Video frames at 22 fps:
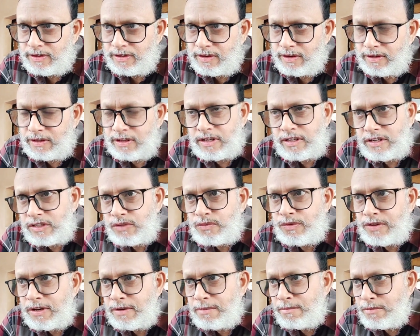That is
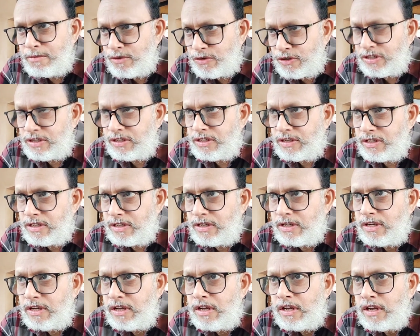very important.
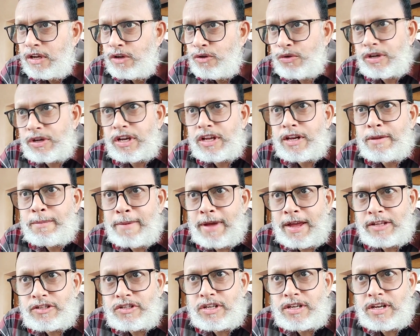You can
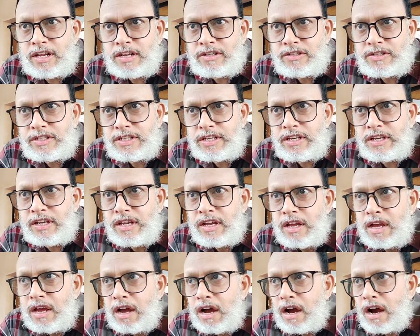imagine and see
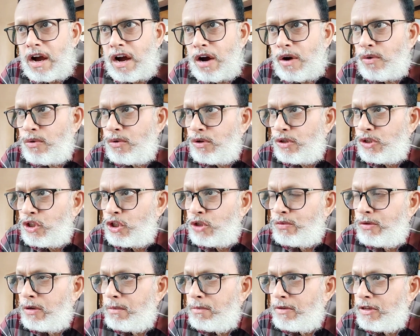how you
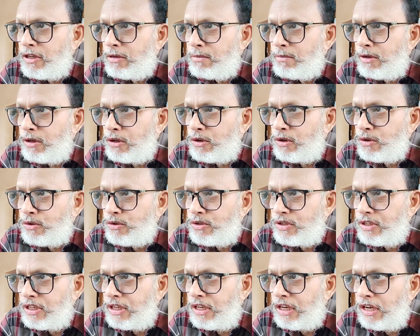will be able to
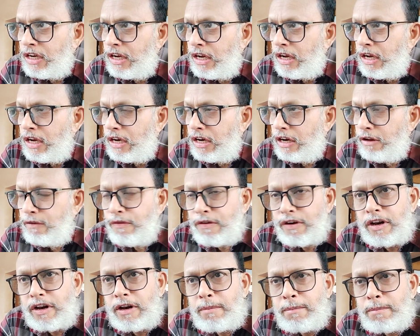see
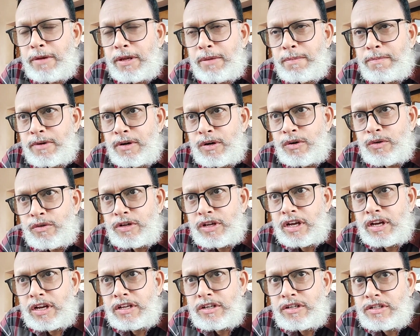different people looking
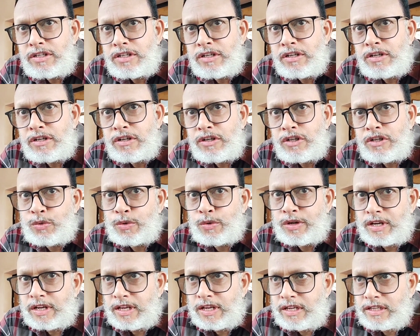at your
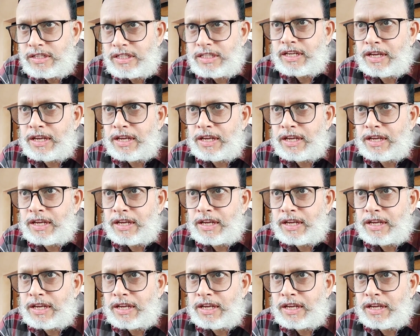essay